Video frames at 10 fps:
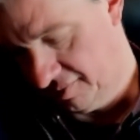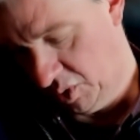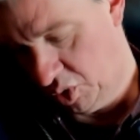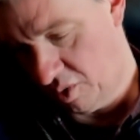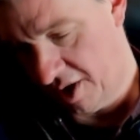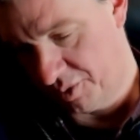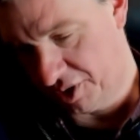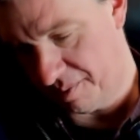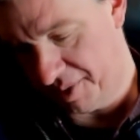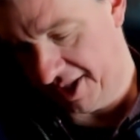Toronto's
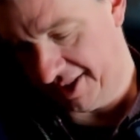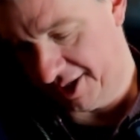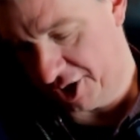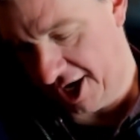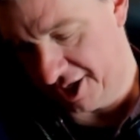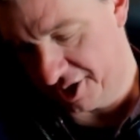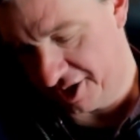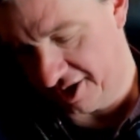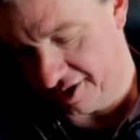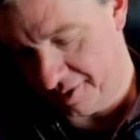completely
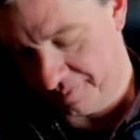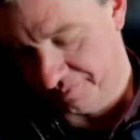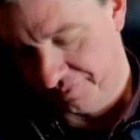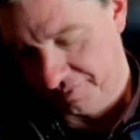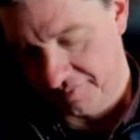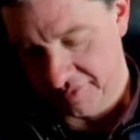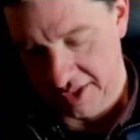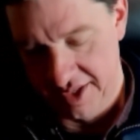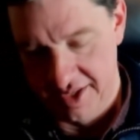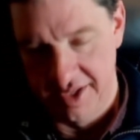changed, you know?
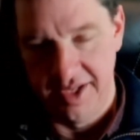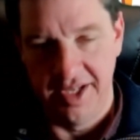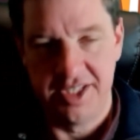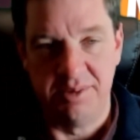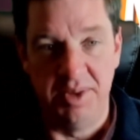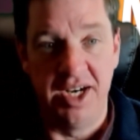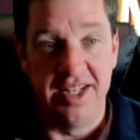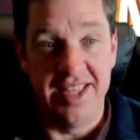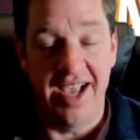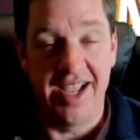It's been a
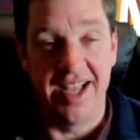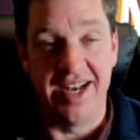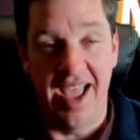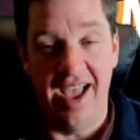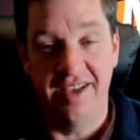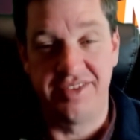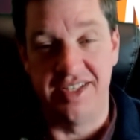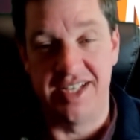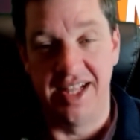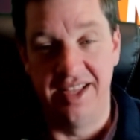decade and a half
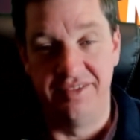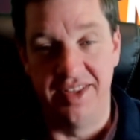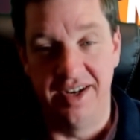since I lived